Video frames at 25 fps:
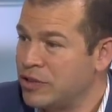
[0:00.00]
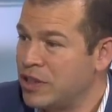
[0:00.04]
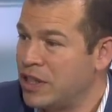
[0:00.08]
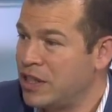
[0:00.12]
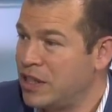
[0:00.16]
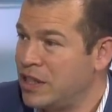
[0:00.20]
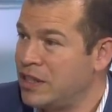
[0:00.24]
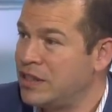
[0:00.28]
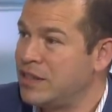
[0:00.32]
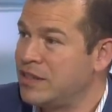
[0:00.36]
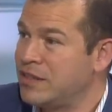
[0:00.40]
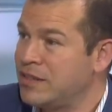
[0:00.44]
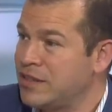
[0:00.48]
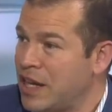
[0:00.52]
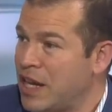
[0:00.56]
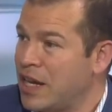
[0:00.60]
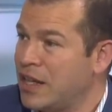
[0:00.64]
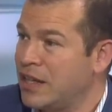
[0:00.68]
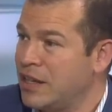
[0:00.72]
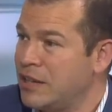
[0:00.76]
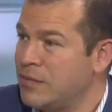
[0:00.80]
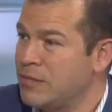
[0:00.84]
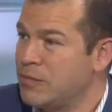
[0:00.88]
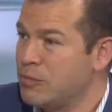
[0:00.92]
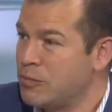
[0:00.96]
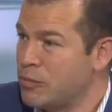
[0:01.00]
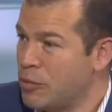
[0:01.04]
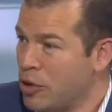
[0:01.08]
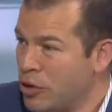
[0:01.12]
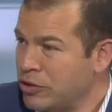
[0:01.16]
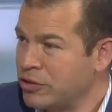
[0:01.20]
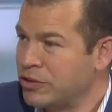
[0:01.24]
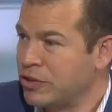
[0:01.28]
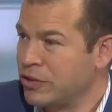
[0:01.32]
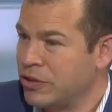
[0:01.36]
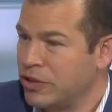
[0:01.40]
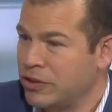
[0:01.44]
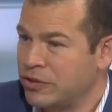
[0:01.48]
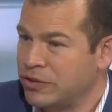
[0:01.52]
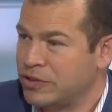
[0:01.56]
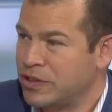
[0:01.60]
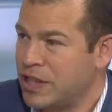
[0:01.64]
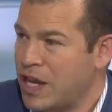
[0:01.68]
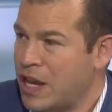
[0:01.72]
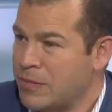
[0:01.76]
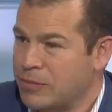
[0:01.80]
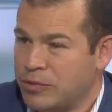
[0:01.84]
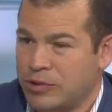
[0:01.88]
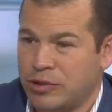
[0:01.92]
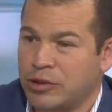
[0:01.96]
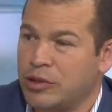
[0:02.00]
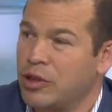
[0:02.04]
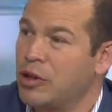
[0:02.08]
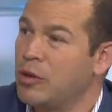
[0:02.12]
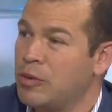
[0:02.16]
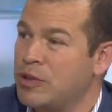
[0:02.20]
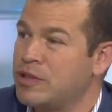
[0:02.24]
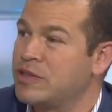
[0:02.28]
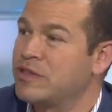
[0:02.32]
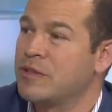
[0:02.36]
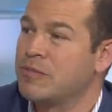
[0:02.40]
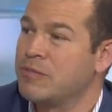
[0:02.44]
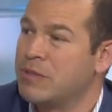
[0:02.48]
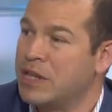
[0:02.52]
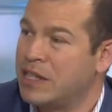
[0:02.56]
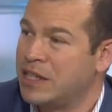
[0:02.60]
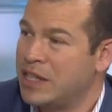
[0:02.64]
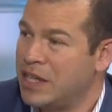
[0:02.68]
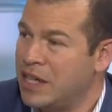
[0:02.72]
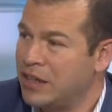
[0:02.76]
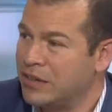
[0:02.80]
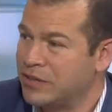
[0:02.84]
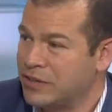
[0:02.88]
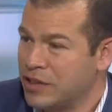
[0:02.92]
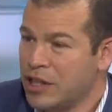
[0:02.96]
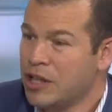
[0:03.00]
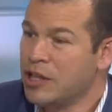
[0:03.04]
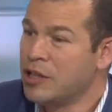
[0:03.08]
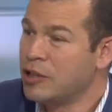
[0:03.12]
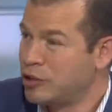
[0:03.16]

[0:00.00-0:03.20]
and he decided most of those times to go with somebody else